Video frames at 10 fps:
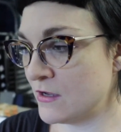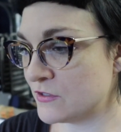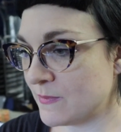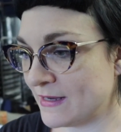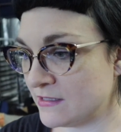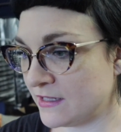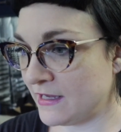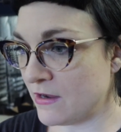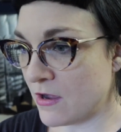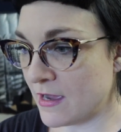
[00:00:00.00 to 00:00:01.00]
So
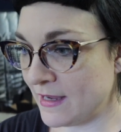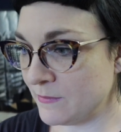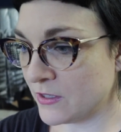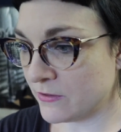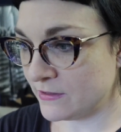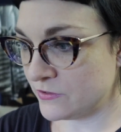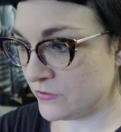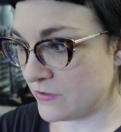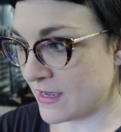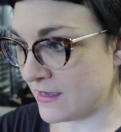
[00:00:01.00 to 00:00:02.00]
basically I'm going
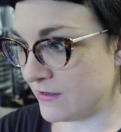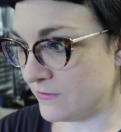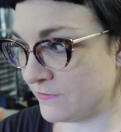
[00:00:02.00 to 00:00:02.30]
to have